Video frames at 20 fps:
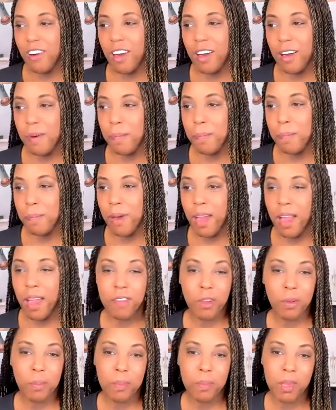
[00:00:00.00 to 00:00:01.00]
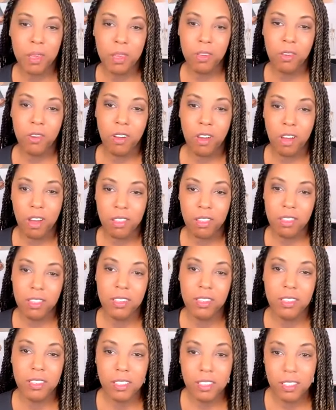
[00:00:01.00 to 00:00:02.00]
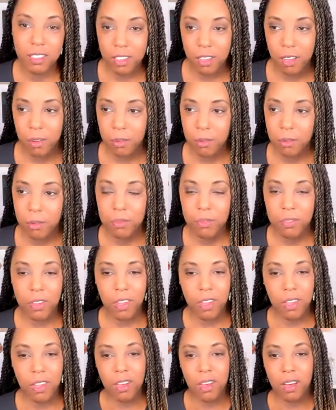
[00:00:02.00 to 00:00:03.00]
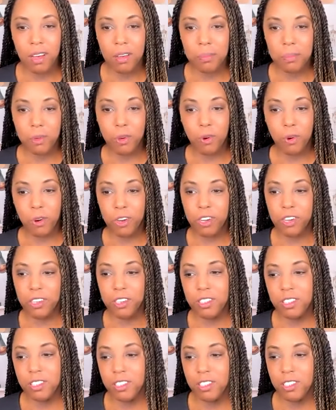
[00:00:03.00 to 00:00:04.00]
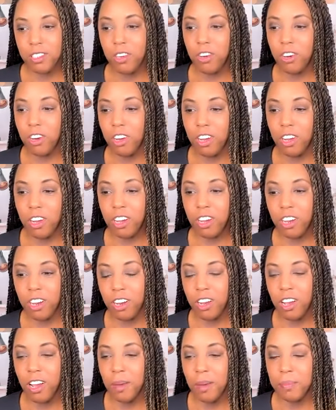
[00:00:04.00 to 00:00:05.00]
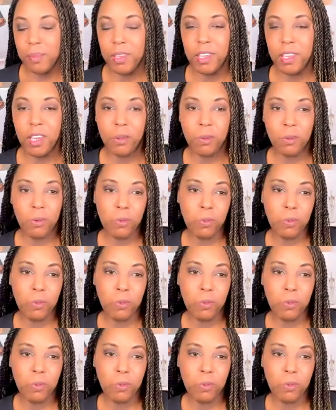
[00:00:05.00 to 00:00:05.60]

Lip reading: I have your Be Your Authentic Self course, your get